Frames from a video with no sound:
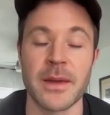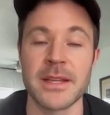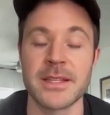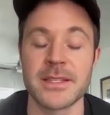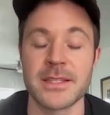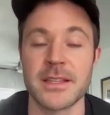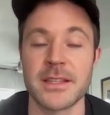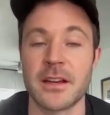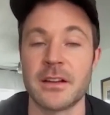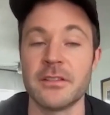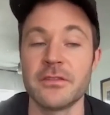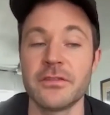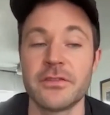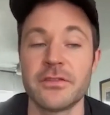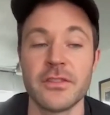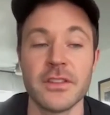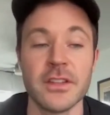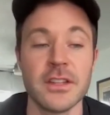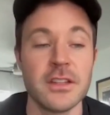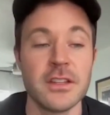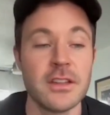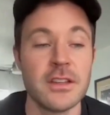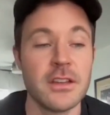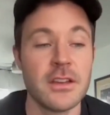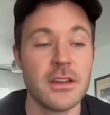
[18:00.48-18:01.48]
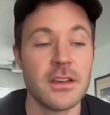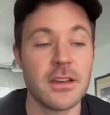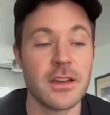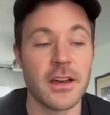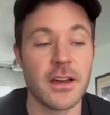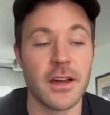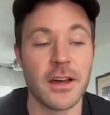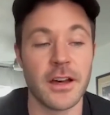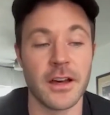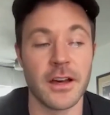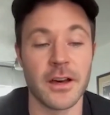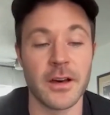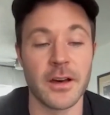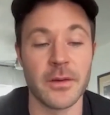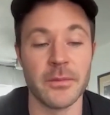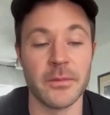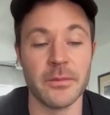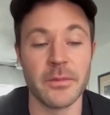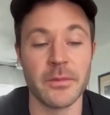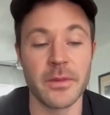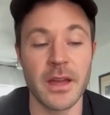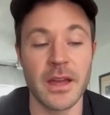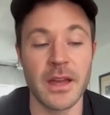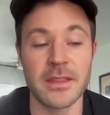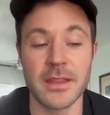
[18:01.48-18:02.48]
myself.
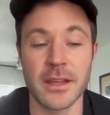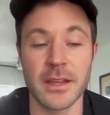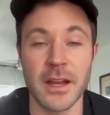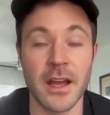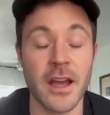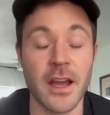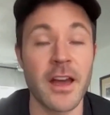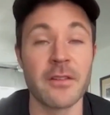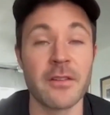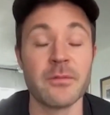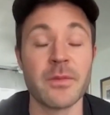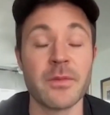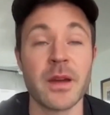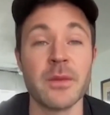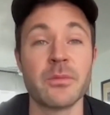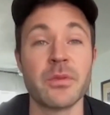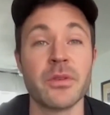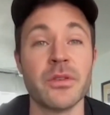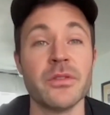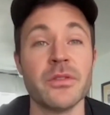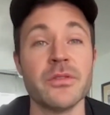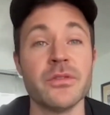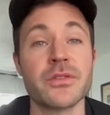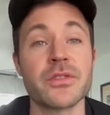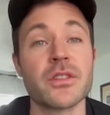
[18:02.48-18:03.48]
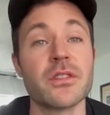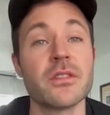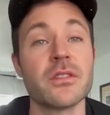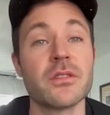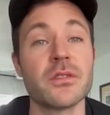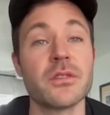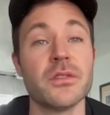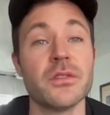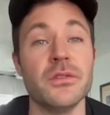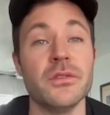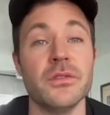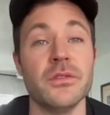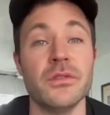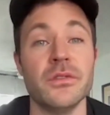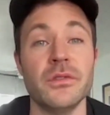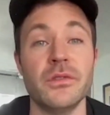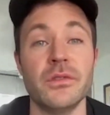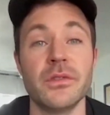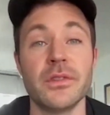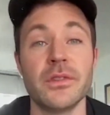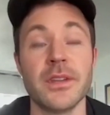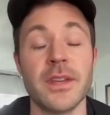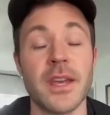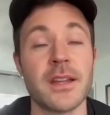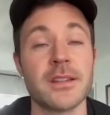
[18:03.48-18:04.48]
And then I have my producer
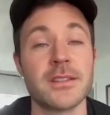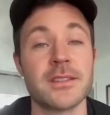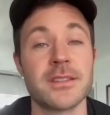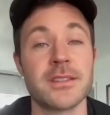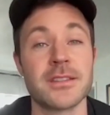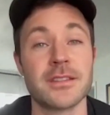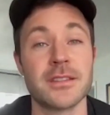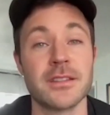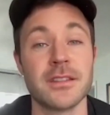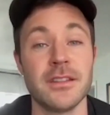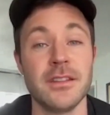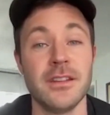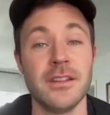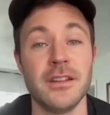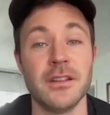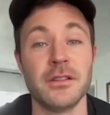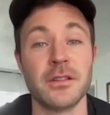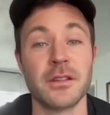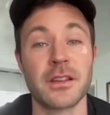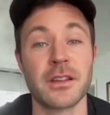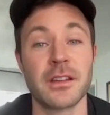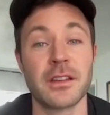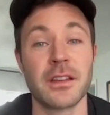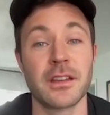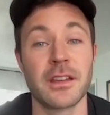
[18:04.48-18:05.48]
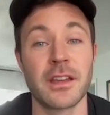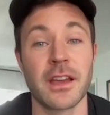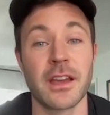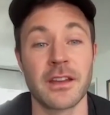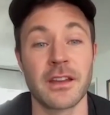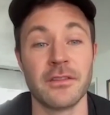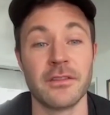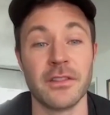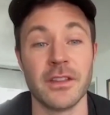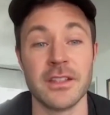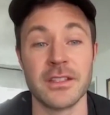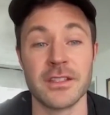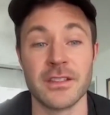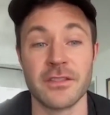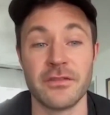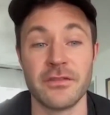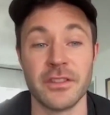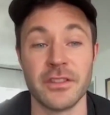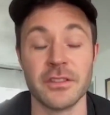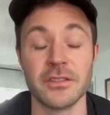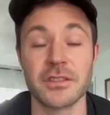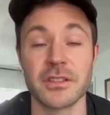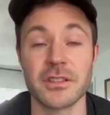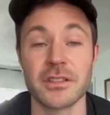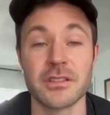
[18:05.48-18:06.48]
who gets, you know, kind of is a
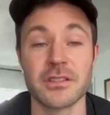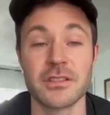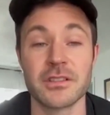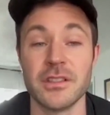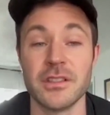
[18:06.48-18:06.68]
filter